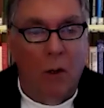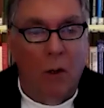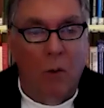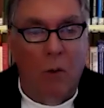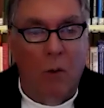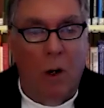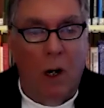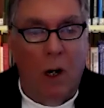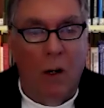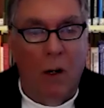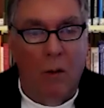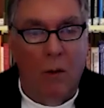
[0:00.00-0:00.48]

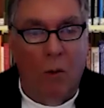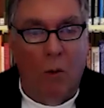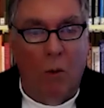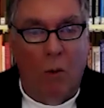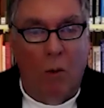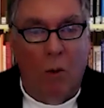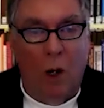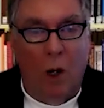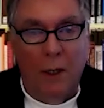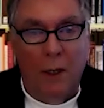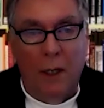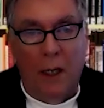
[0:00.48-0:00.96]
what
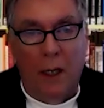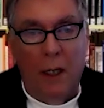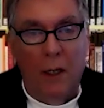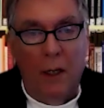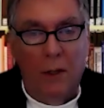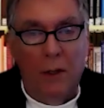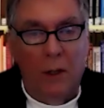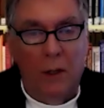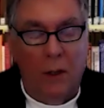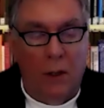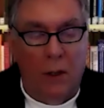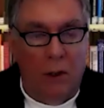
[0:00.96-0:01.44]
one
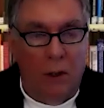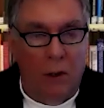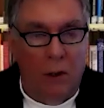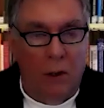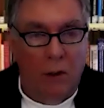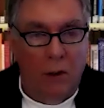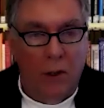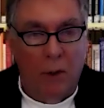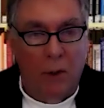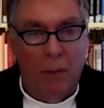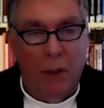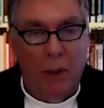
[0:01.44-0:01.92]
needs to do,
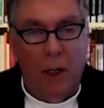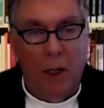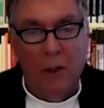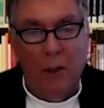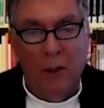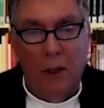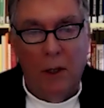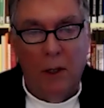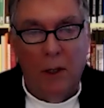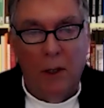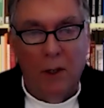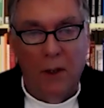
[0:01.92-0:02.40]

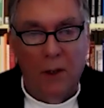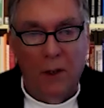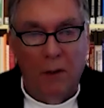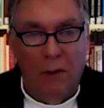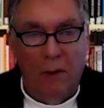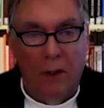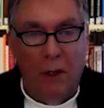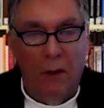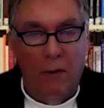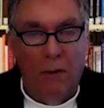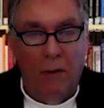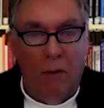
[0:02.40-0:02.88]
especially in the
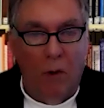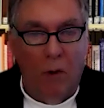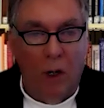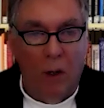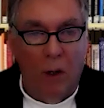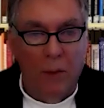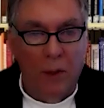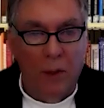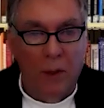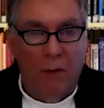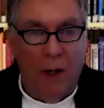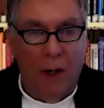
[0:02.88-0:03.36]
severe
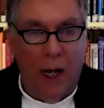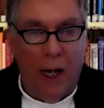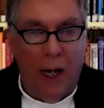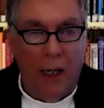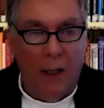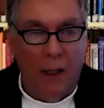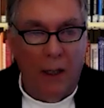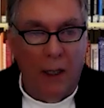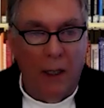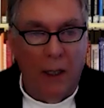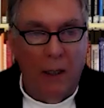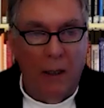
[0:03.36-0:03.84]
forms of
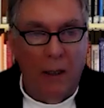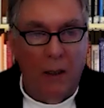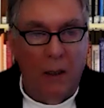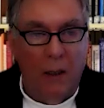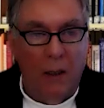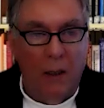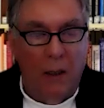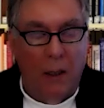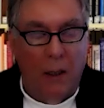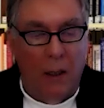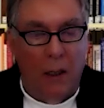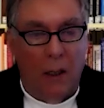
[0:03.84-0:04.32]
acne,
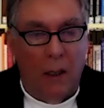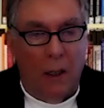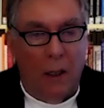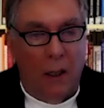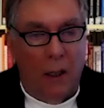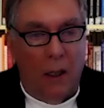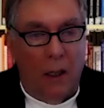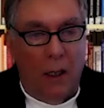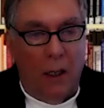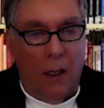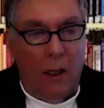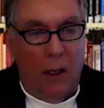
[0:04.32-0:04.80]

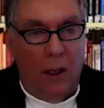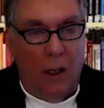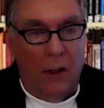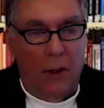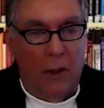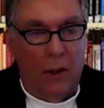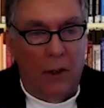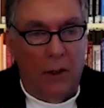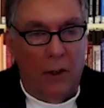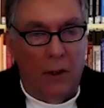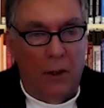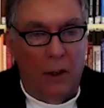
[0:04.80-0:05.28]

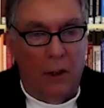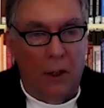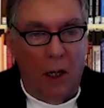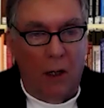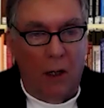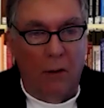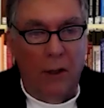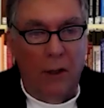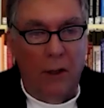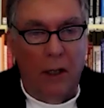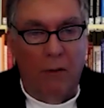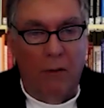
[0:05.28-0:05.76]
is to
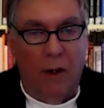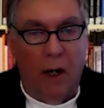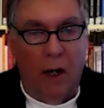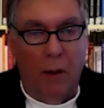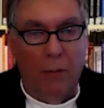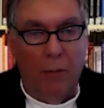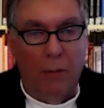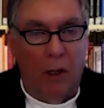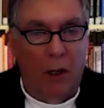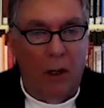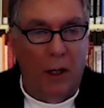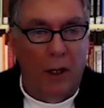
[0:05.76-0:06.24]
don't give
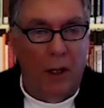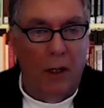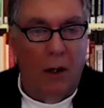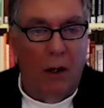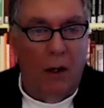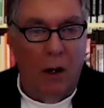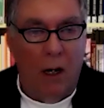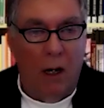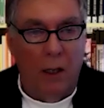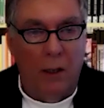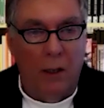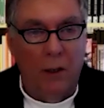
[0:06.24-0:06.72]
up early
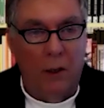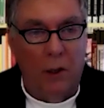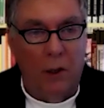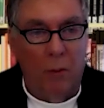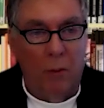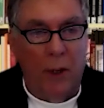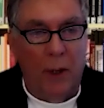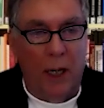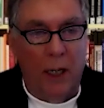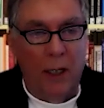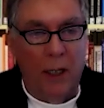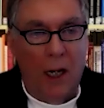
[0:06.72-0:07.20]
on. You
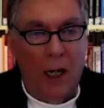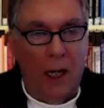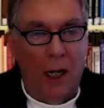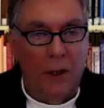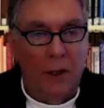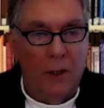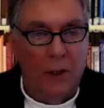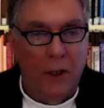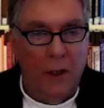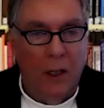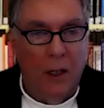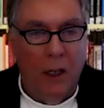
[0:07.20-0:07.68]
may
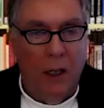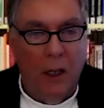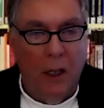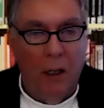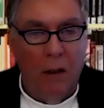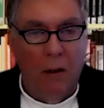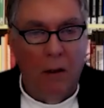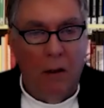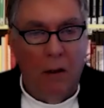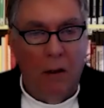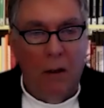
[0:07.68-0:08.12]
not see